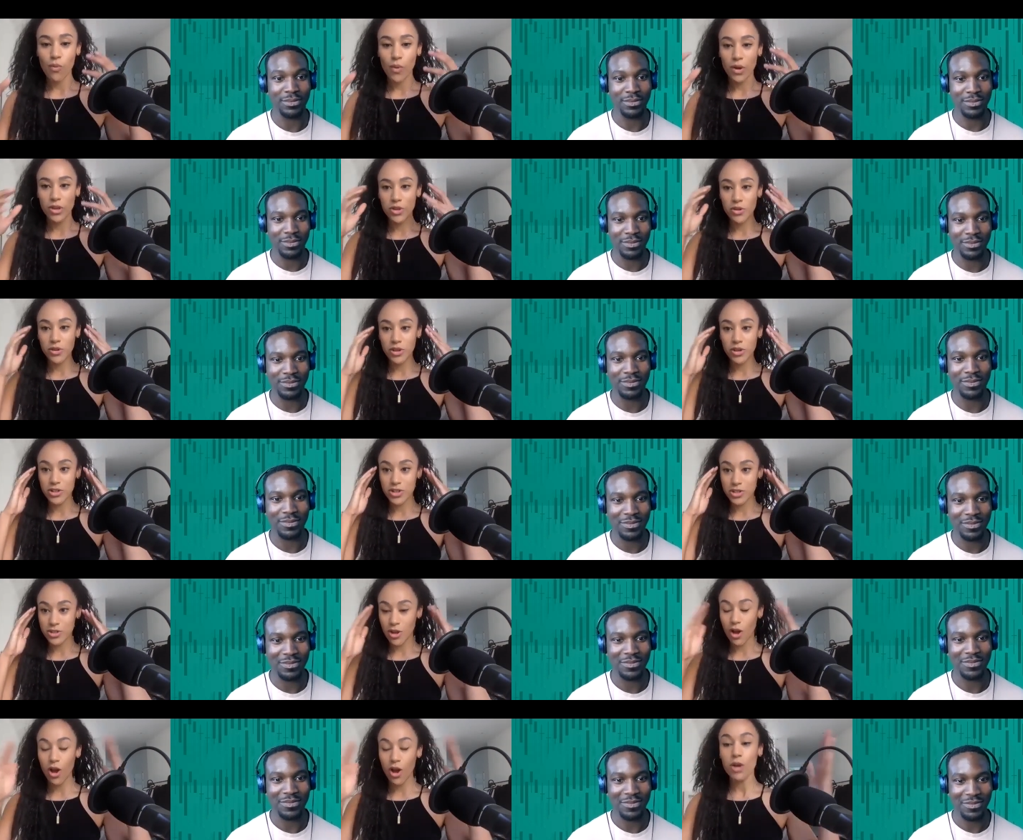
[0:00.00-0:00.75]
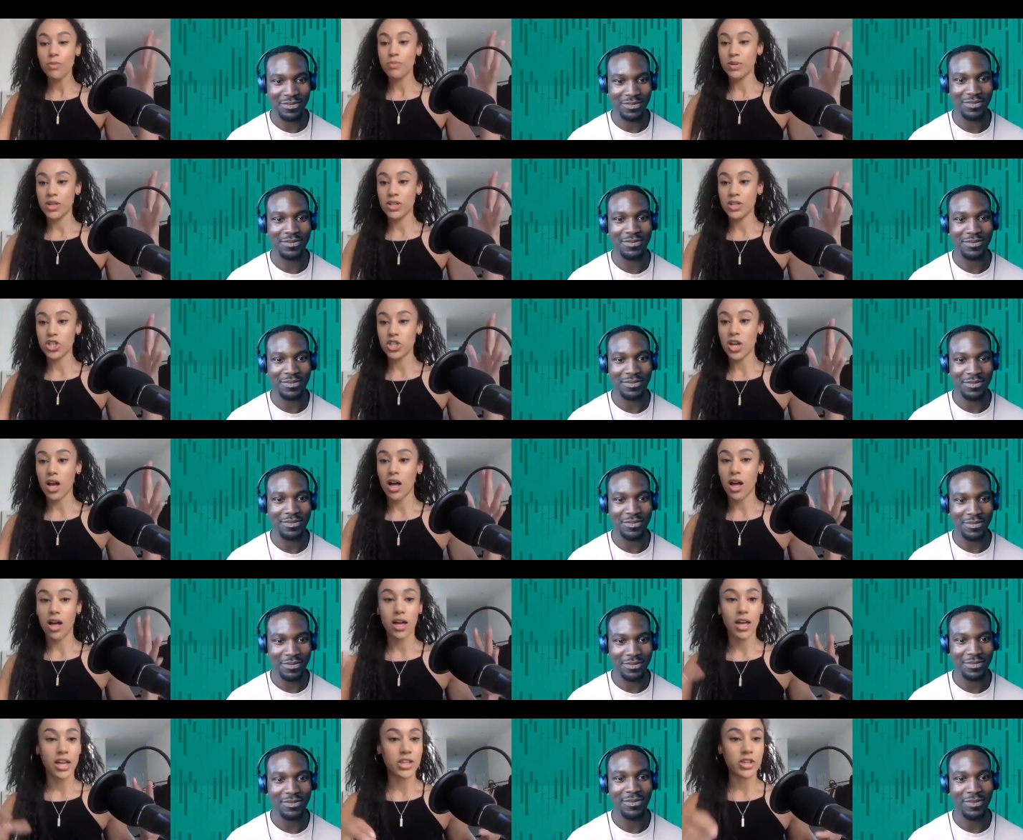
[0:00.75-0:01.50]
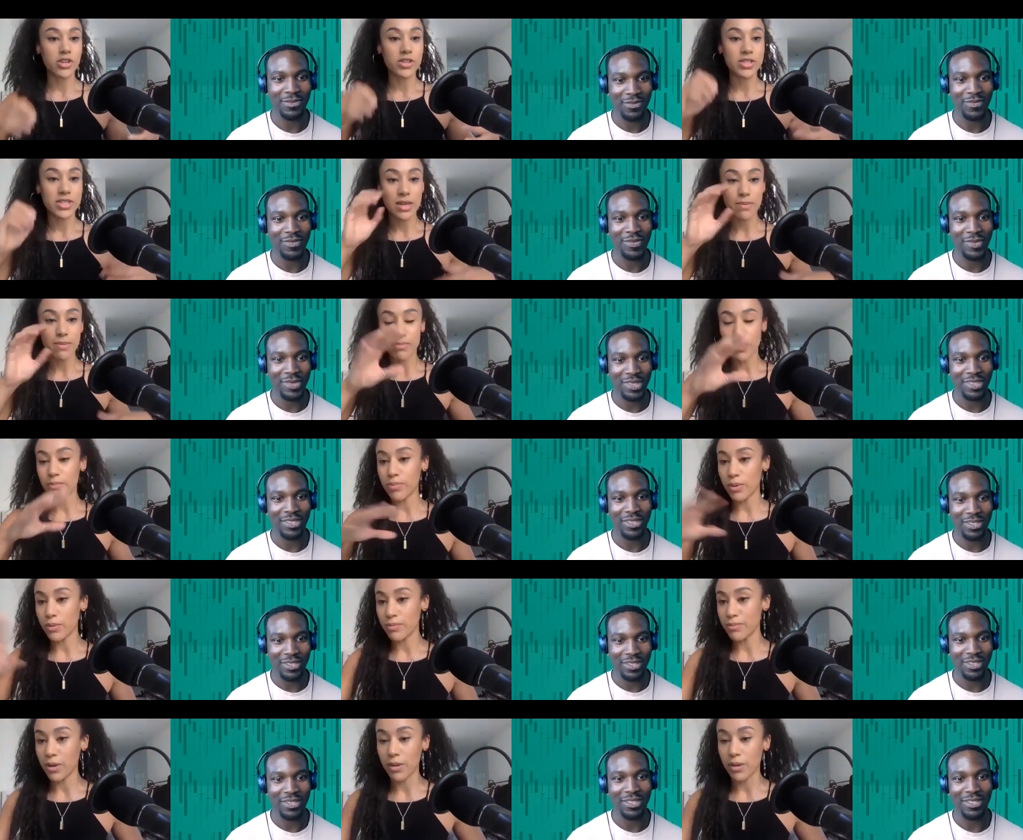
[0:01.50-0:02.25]
Speaker 1: when you can just open the chart and you see boom,
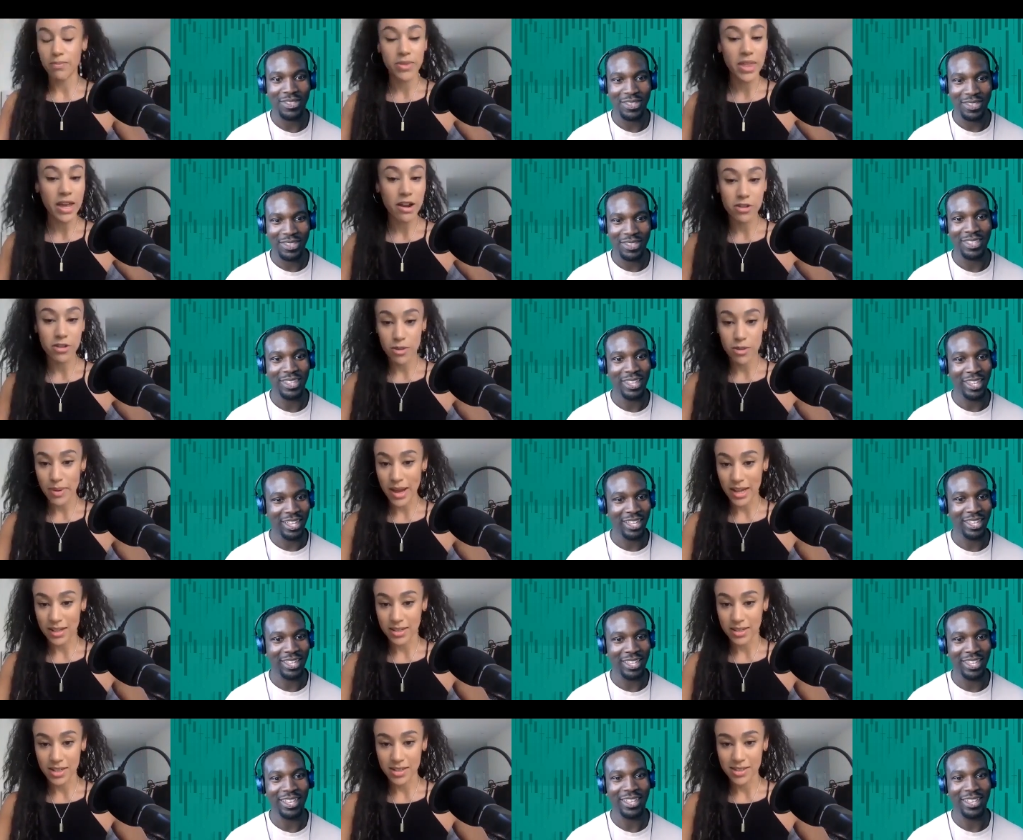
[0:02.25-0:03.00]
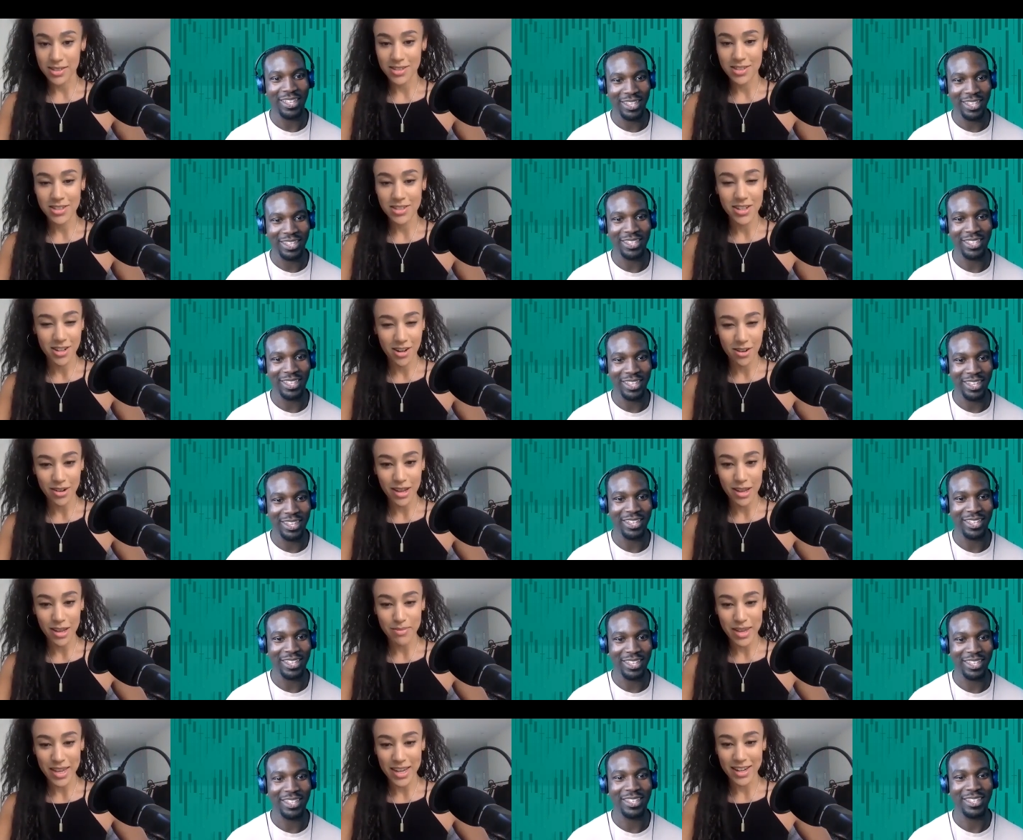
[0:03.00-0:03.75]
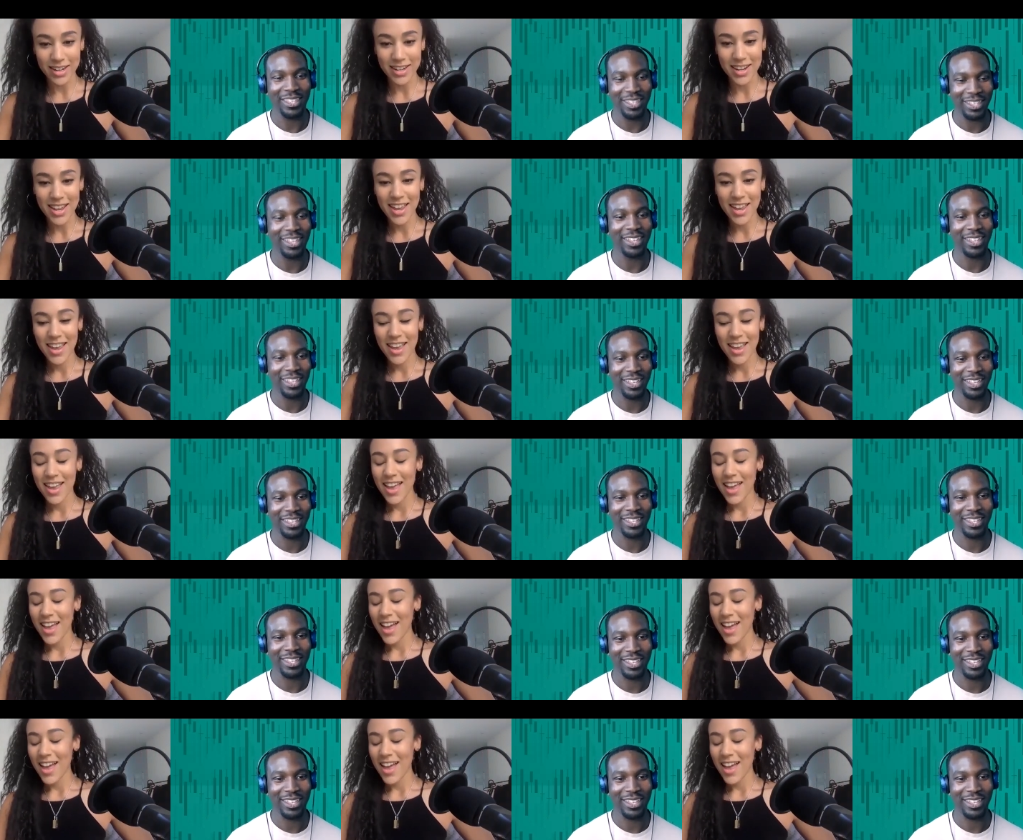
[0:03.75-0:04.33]
boom, boom. There are the yeah, patterns. you know what I mean? Yeah.